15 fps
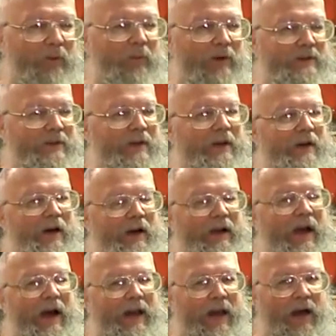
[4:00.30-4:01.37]
was a
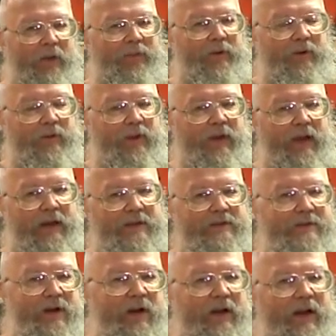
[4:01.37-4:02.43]
God out there that kind of
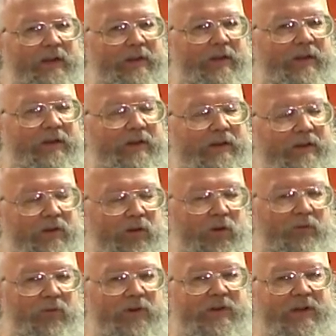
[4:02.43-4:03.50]
start got the
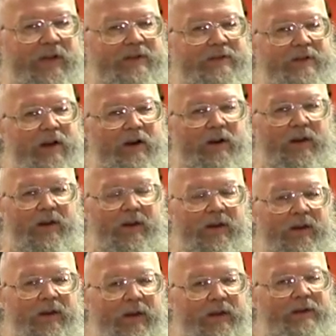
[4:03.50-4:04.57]
universe kick started
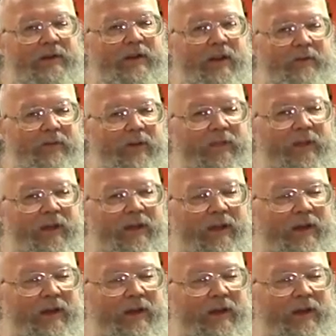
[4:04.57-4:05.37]
and did everything,